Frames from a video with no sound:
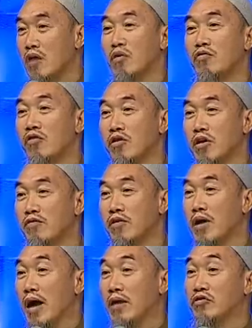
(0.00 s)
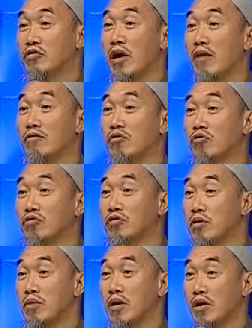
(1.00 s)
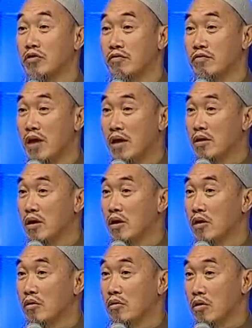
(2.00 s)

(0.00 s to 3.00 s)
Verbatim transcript: Allah will forgive her and she have no sin because of that,